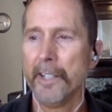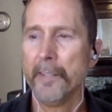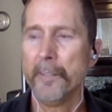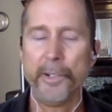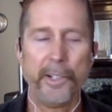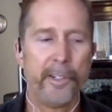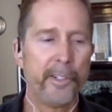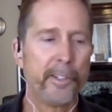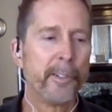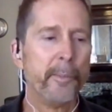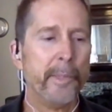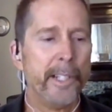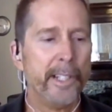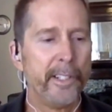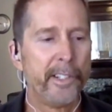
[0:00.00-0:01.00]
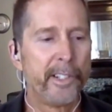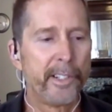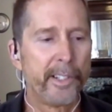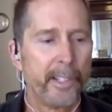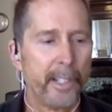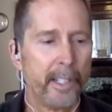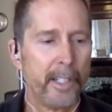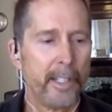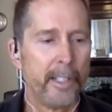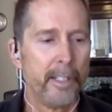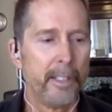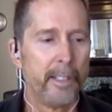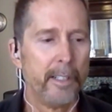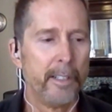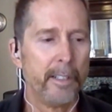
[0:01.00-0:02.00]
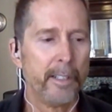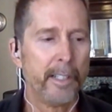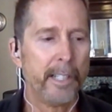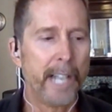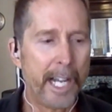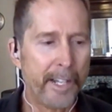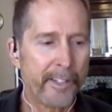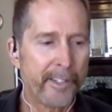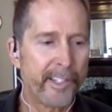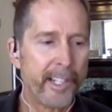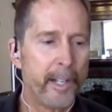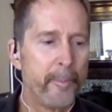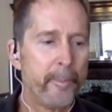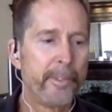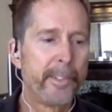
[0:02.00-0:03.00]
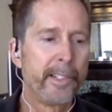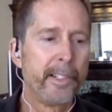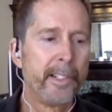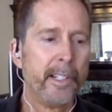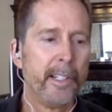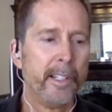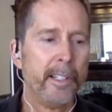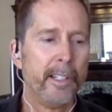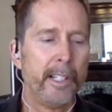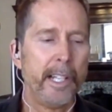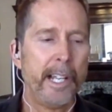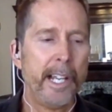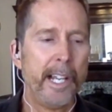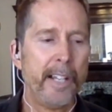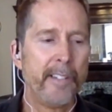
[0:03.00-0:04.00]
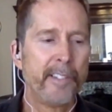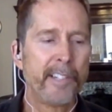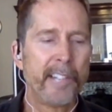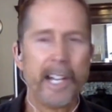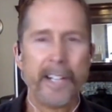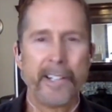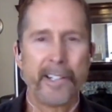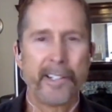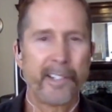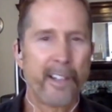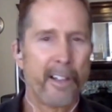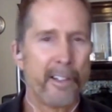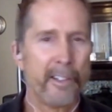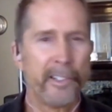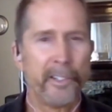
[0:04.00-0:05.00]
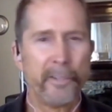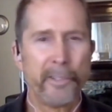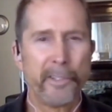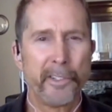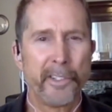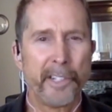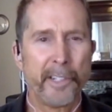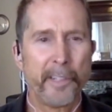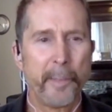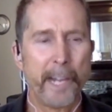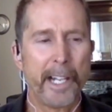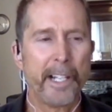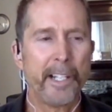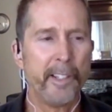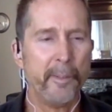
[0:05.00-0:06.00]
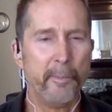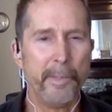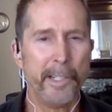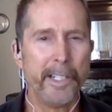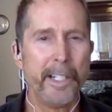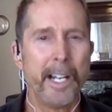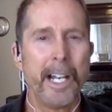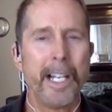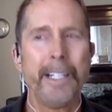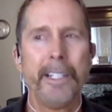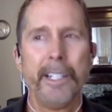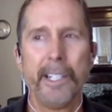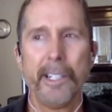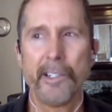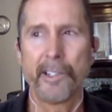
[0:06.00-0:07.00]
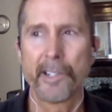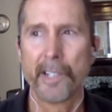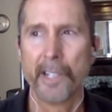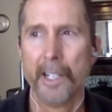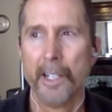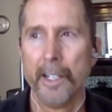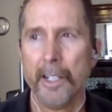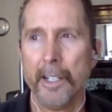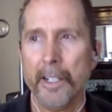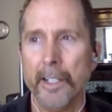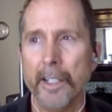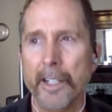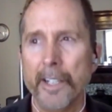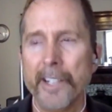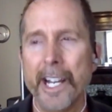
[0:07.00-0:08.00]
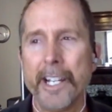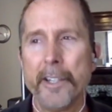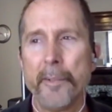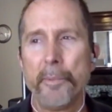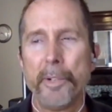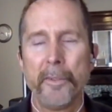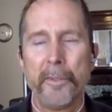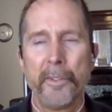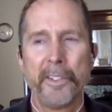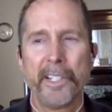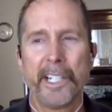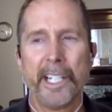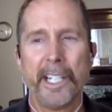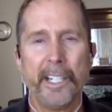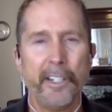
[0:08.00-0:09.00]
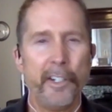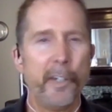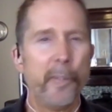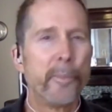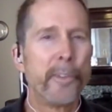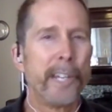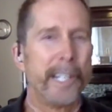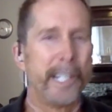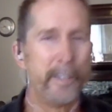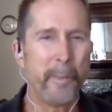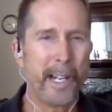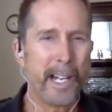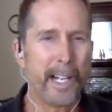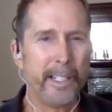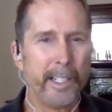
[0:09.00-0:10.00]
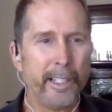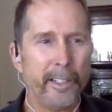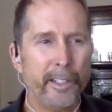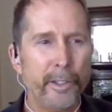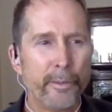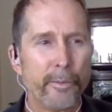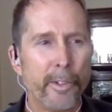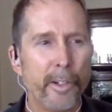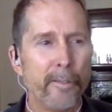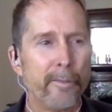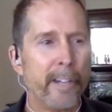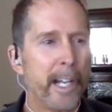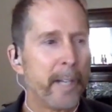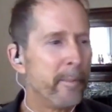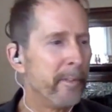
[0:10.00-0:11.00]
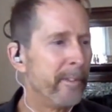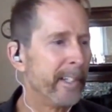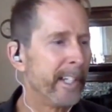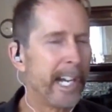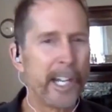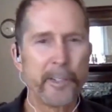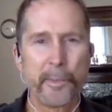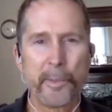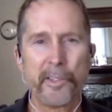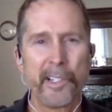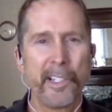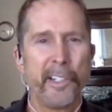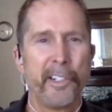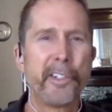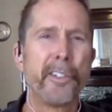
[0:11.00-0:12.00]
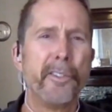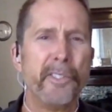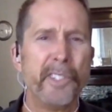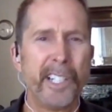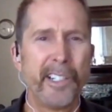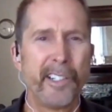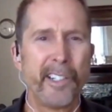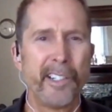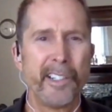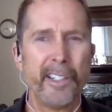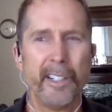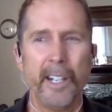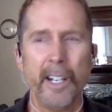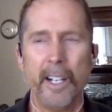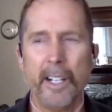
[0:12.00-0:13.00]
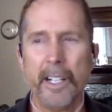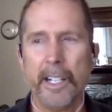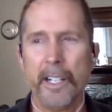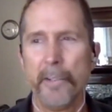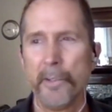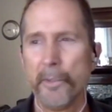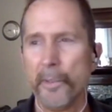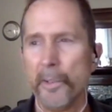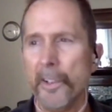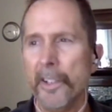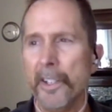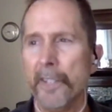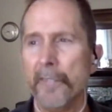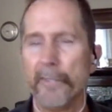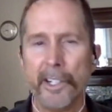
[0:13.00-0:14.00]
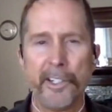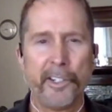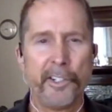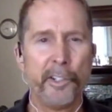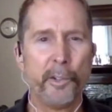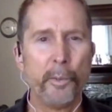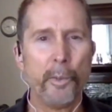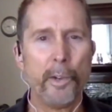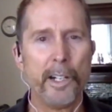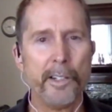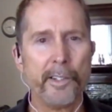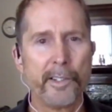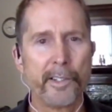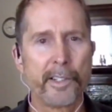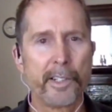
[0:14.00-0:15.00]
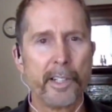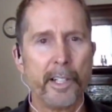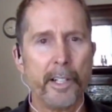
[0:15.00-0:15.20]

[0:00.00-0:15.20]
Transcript: the pilgrimage concept and Science of Solitude retreats back in the mid-90s, as I had the privilege of getting to know Brennan Manning, who wrote Ragamuffin Gospel Signature of Jesus, and he was one of the original ones